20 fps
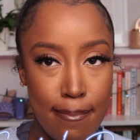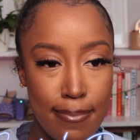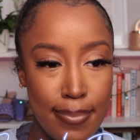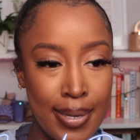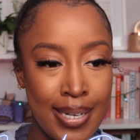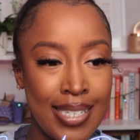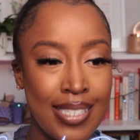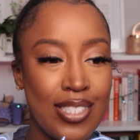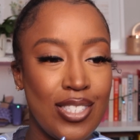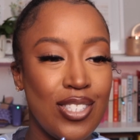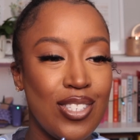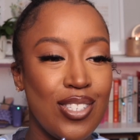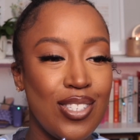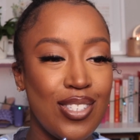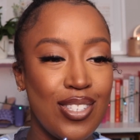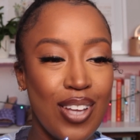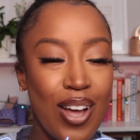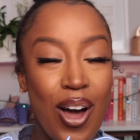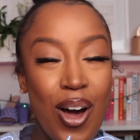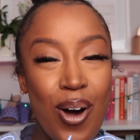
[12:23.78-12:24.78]
But it's
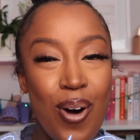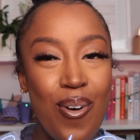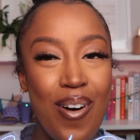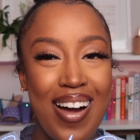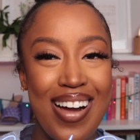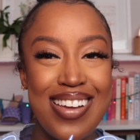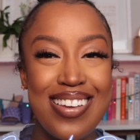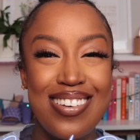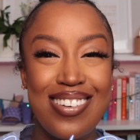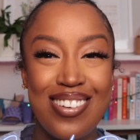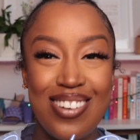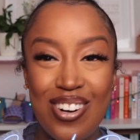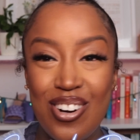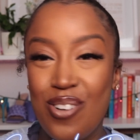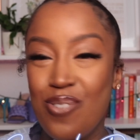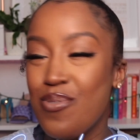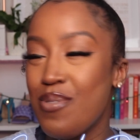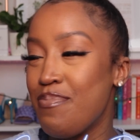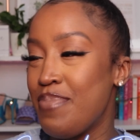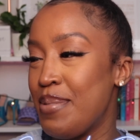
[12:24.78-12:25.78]
so, I
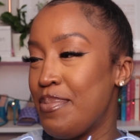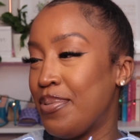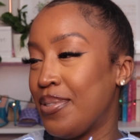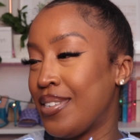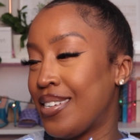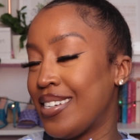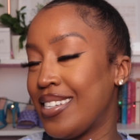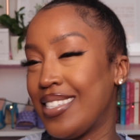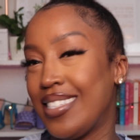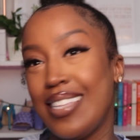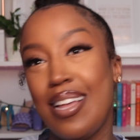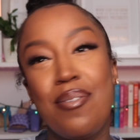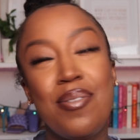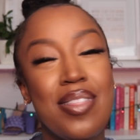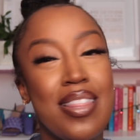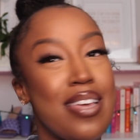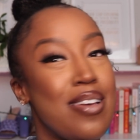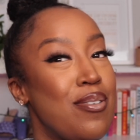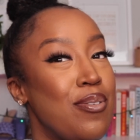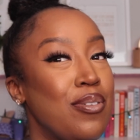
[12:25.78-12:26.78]
know people are gonna say
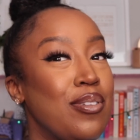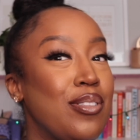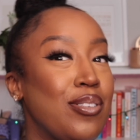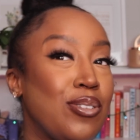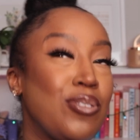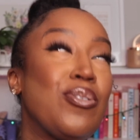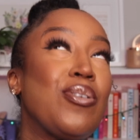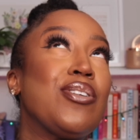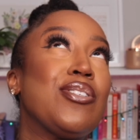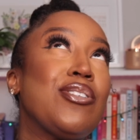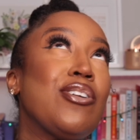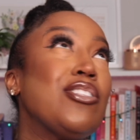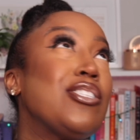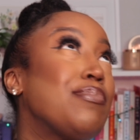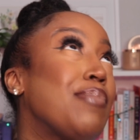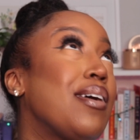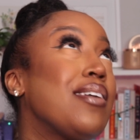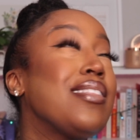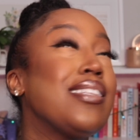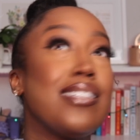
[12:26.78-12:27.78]
when they go to the store and start
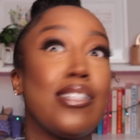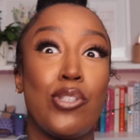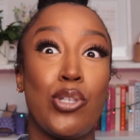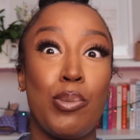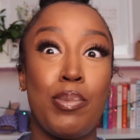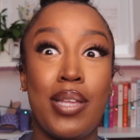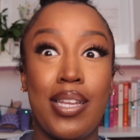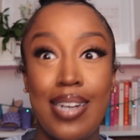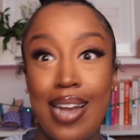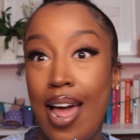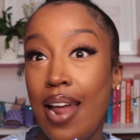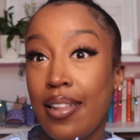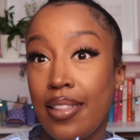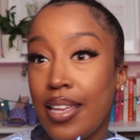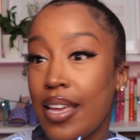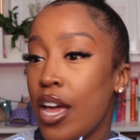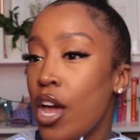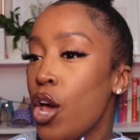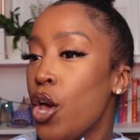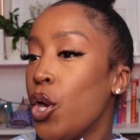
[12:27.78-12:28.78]
smelling these things, they're gonna be like,
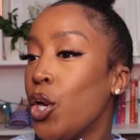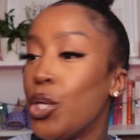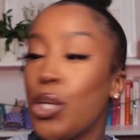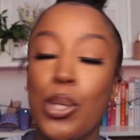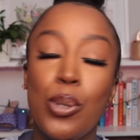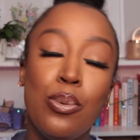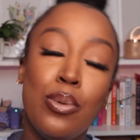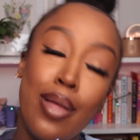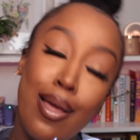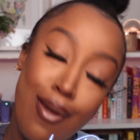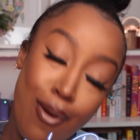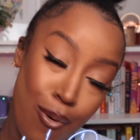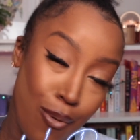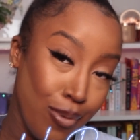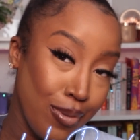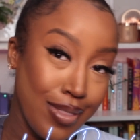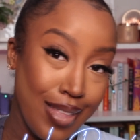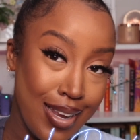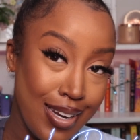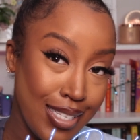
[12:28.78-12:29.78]
Natalie, you like
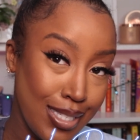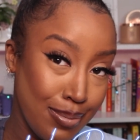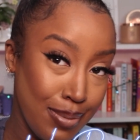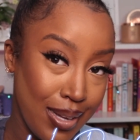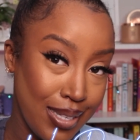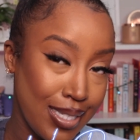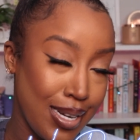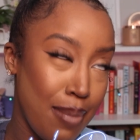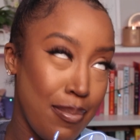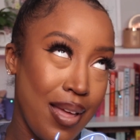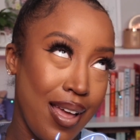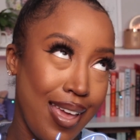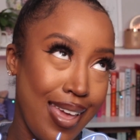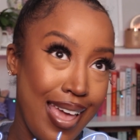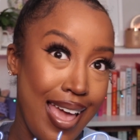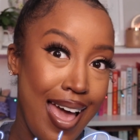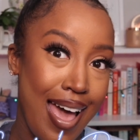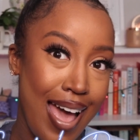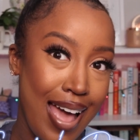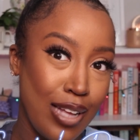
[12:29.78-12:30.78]
old lady smells? And I'm like,
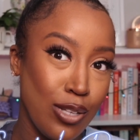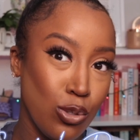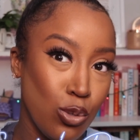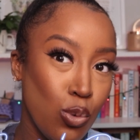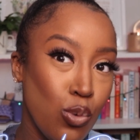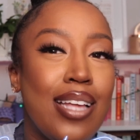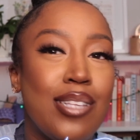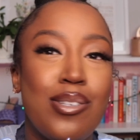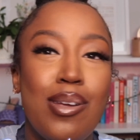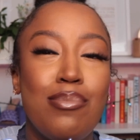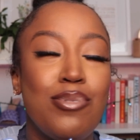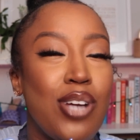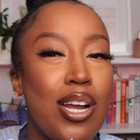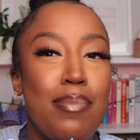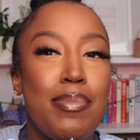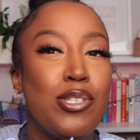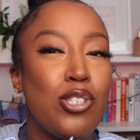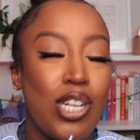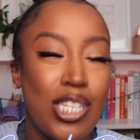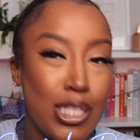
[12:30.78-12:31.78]
yeah, I do. That's why I'm trying
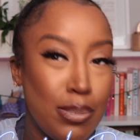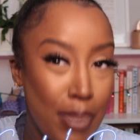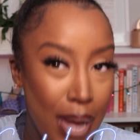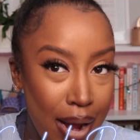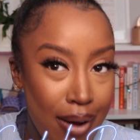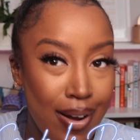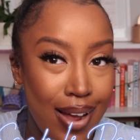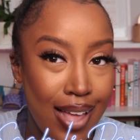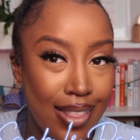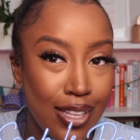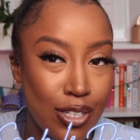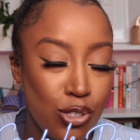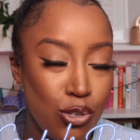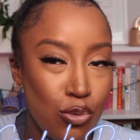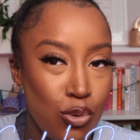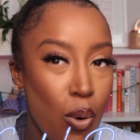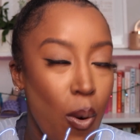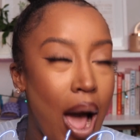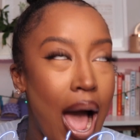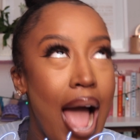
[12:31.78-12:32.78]
to be transparent and let
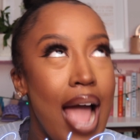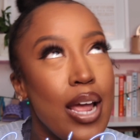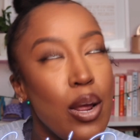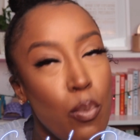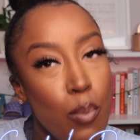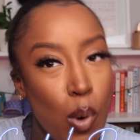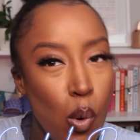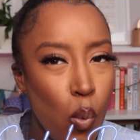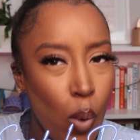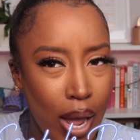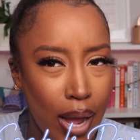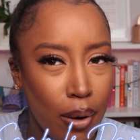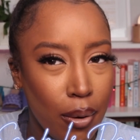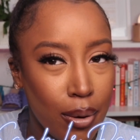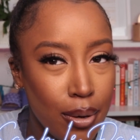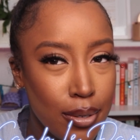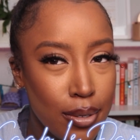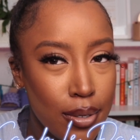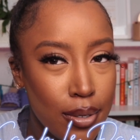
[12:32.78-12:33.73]
you know I am aware.